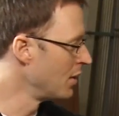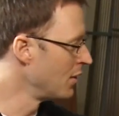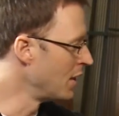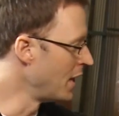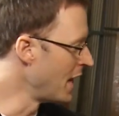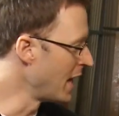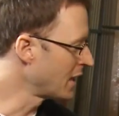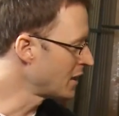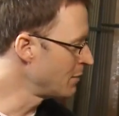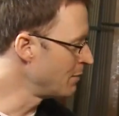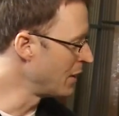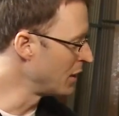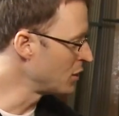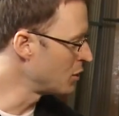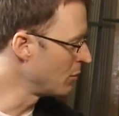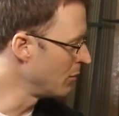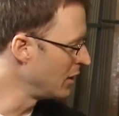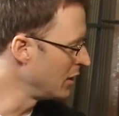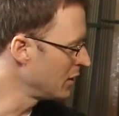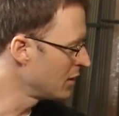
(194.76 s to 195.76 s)
The next
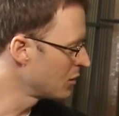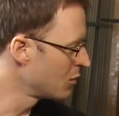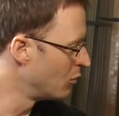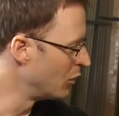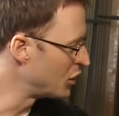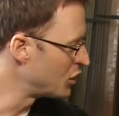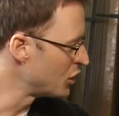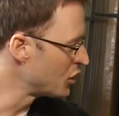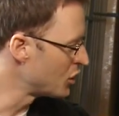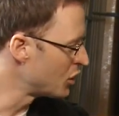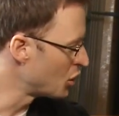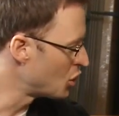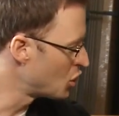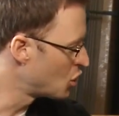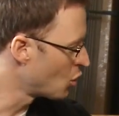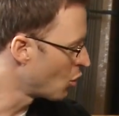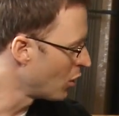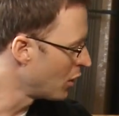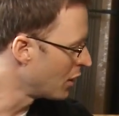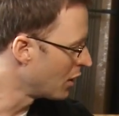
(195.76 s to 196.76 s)
measurement, which is the
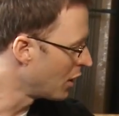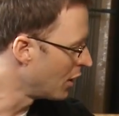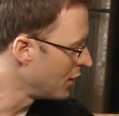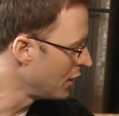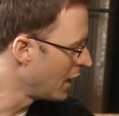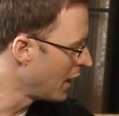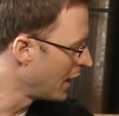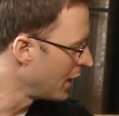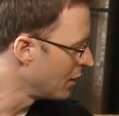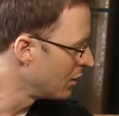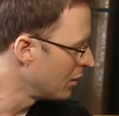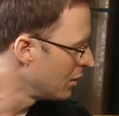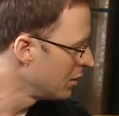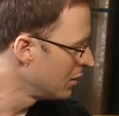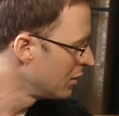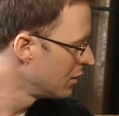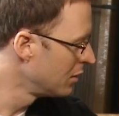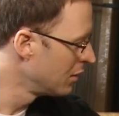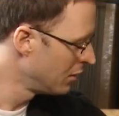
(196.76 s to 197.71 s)
short on the angle,